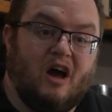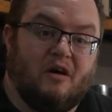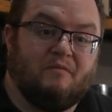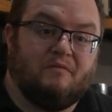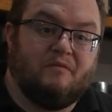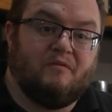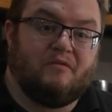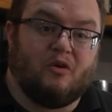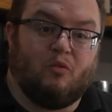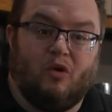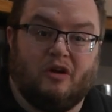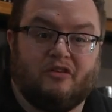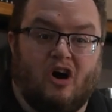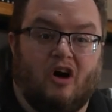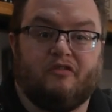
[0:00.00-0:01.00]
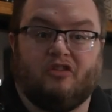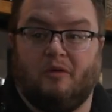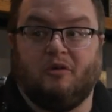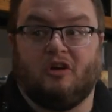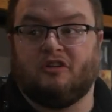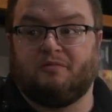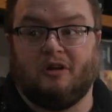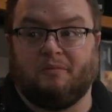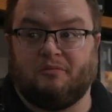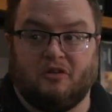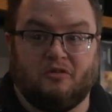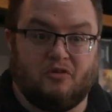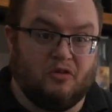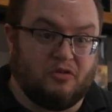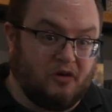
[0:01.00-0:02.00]
Yeah. For one golf club, you could spend up
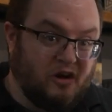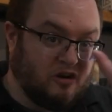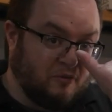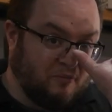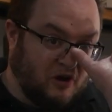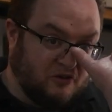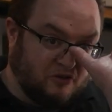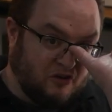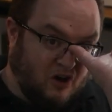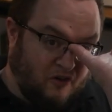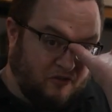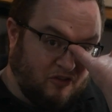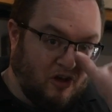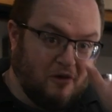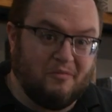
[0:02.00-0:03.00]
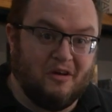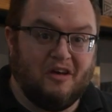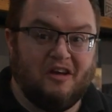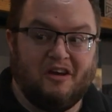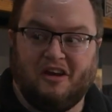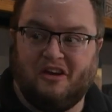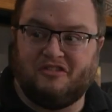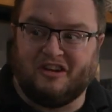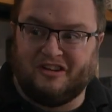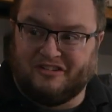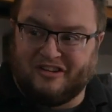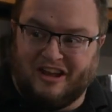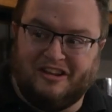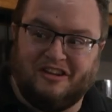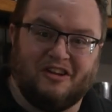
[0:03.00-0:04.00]
to $200-$300 a golf club. He's shaking
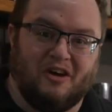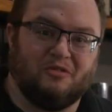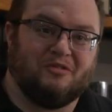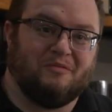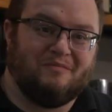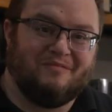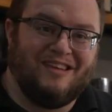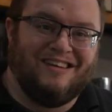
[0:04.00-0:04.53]
his head. He knows.